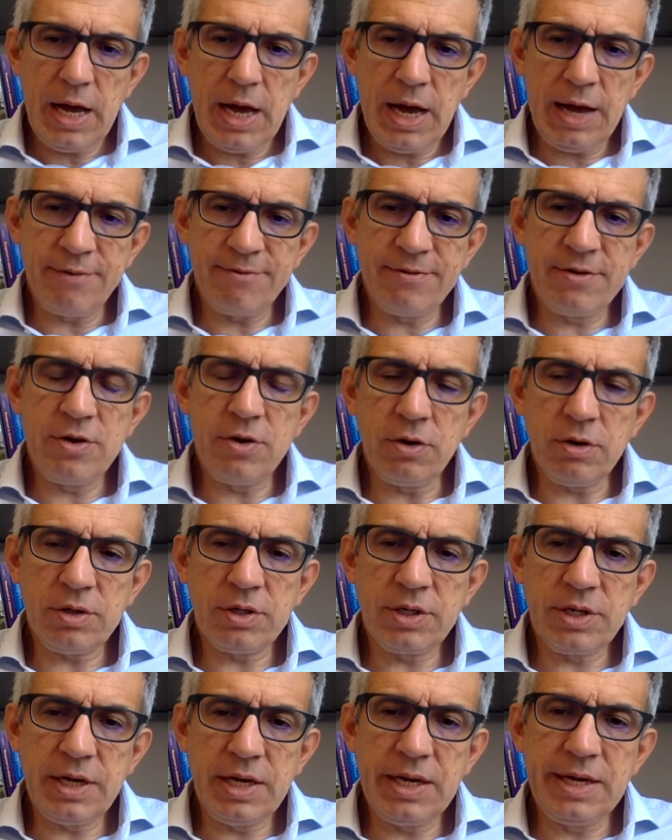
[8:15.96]
I've
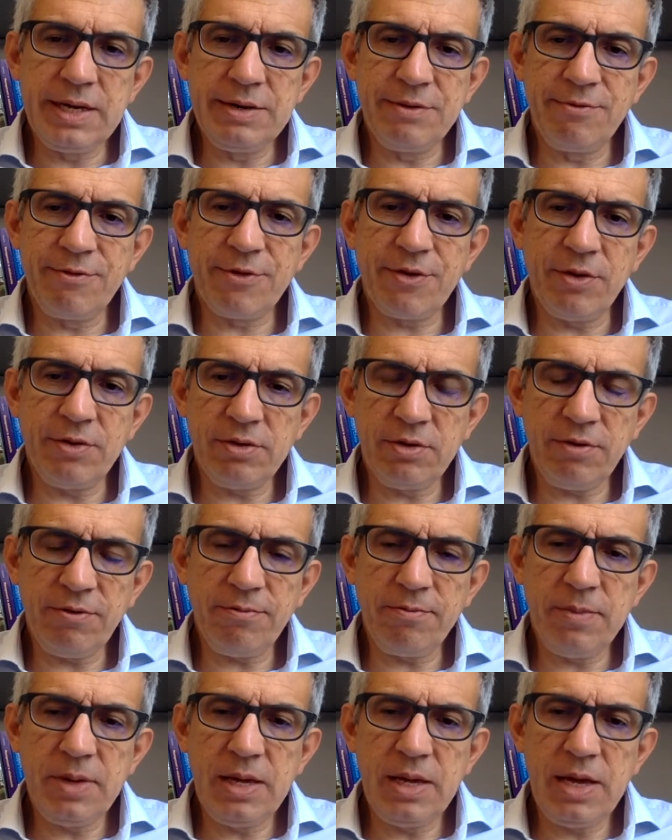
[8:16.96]
got in front of
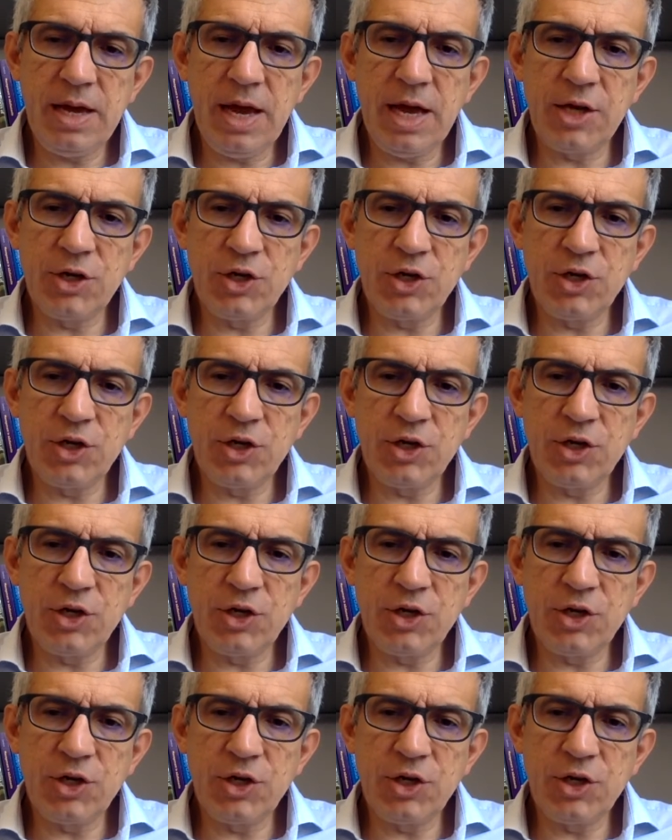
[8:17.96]
me a